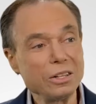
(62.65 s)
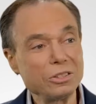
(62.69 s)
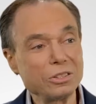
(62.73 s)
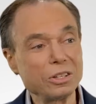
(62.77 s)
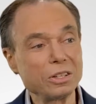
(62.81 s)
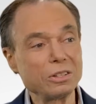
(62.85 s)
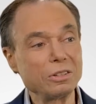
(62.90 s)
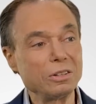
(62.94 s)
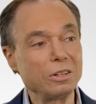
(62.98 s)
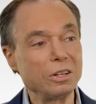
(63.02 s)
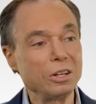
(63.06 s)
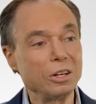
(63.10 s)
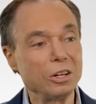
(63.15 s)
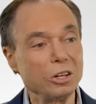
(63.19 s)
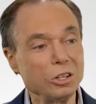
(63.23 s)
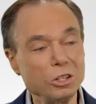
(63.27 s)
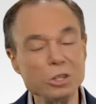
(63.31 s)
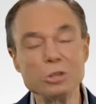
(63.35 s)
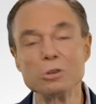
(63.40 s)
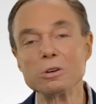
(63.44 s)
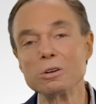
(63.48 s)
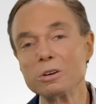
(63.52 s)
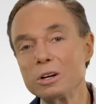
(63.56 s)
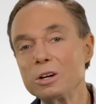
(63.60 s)
he said,
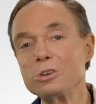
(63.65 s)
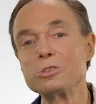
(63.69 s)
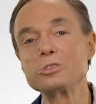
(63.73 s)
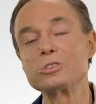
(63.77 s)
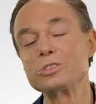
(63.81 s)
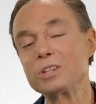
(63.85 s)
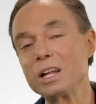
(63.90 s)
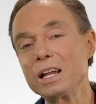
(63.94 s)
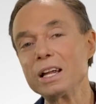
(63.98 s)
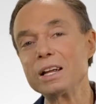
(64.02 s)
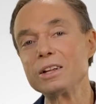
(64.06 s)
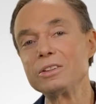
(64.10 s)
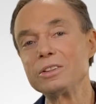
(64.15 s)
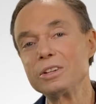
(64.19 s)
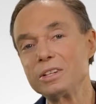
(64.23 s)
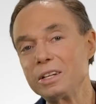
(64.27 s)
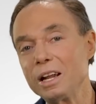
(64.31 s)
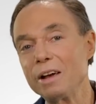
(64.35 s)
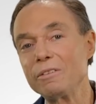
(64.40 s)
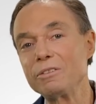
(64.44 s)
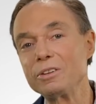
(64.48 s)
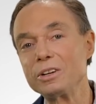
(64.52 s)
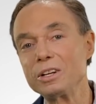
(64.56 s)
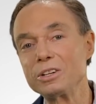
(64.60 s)
you don't understand the
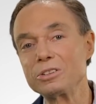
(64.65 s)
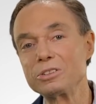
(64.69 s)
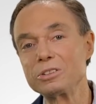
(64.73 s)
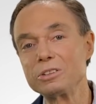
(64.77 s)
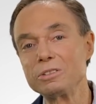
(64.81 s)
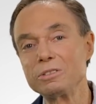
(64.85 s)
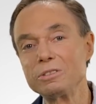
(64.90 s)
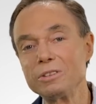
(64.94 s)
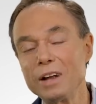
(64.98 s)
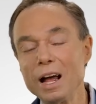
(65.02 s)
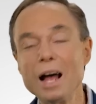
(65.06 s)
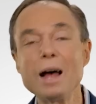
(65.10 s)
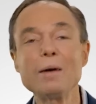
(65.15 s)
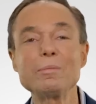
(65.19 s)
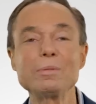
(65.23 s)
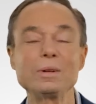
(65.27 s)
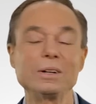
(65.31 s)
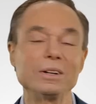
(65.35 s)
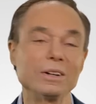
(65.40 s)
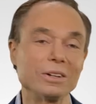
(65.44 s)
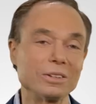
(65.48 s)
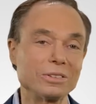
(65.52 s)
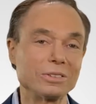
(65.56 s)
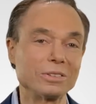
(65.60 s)
definition of
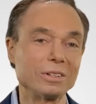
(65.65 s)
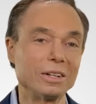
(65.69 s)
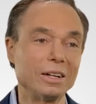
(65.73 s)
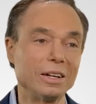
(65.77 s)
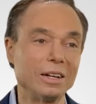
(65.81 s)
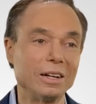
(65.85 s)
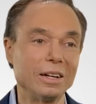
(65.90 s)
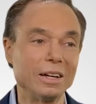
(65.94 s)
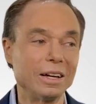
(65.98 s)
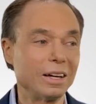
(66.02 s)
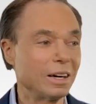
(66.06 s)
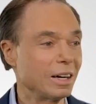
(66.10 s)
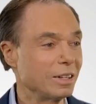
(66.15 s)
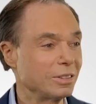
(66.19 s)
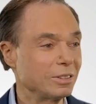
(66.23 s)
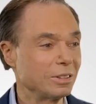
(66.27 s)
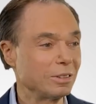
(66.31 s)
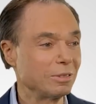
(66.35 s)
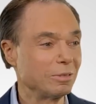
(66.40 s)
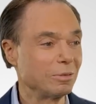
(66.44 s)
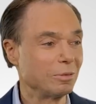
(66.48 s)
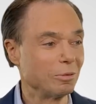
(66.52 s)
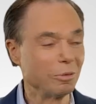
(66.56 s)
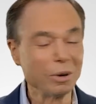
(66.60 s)
happiness. And I
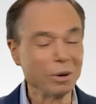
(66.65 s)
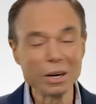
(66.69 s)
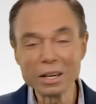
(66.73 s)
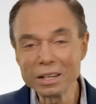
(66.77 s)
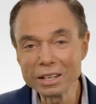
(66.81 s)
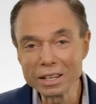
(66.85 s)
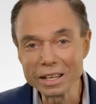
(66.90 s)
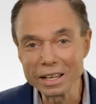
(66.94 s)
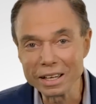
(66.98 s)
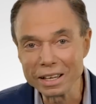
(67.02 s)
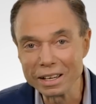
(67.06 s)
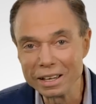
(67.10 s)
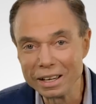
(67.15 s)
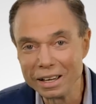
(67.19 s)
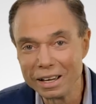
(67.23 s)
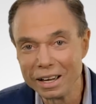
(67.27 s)
said, really?